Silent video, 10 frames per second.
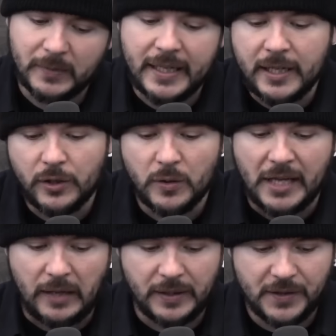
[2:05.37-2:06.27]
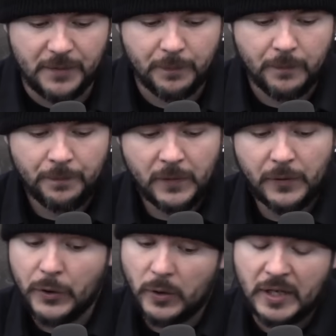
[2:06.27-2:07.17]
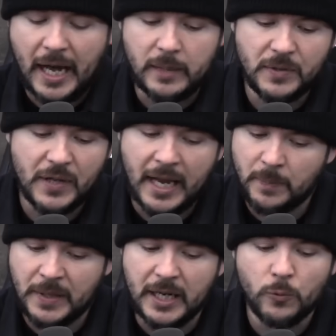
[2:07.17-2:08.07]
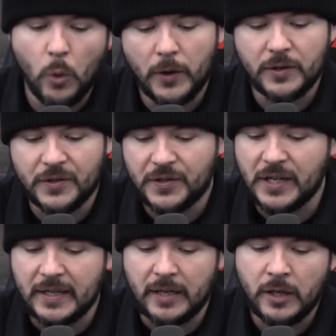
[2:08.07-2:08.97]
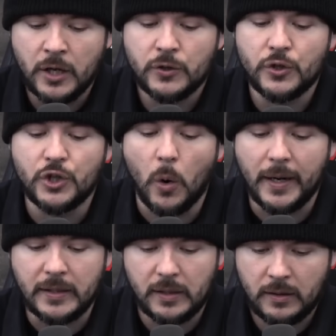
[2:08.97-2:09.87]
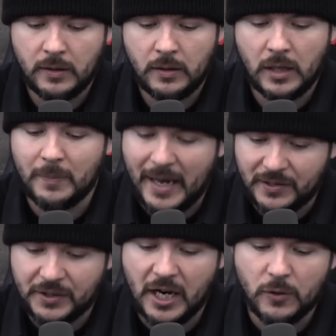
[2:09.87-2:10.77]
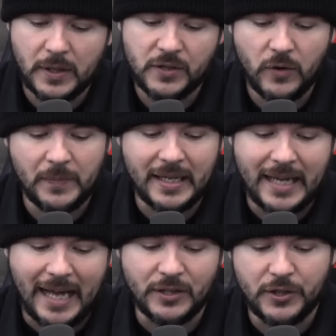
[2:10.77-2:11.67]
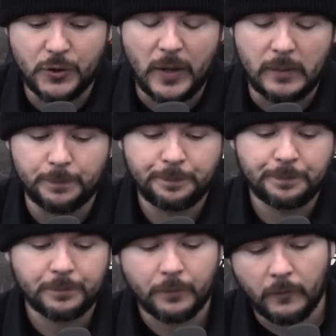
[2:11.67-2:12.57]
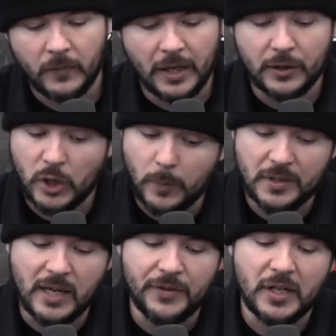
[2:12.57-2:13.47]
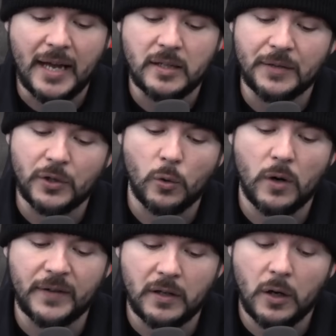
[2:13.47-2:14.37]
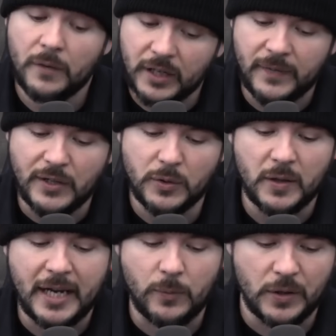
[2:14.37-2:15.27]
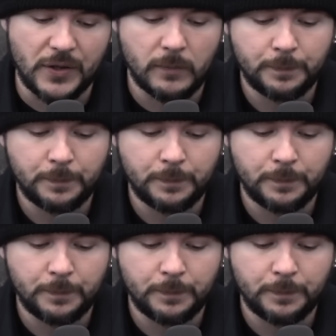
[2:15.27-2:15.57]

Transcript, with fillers: leading news outlets, the New York Times, AP, Reuters, and CNN, joined Hamas terrorists from the Gaza Strip on October 7th to document the horrific, horrific events with their cameras.